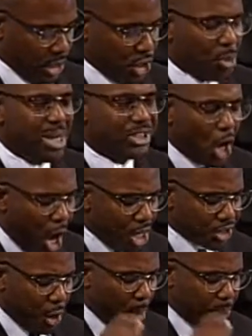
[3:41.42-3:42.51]
You must
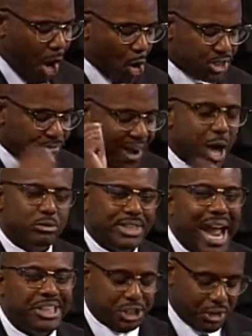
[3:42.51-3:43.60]
also oppose the
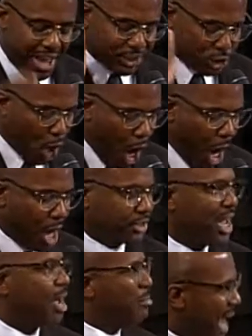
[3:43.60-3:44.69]
foundation that's
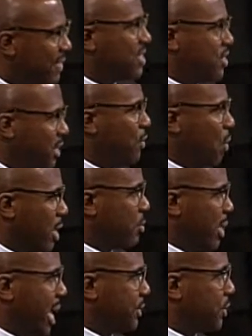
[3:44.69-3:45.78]
caused by the civil
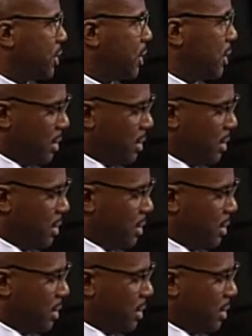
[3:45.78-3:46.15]
unrest.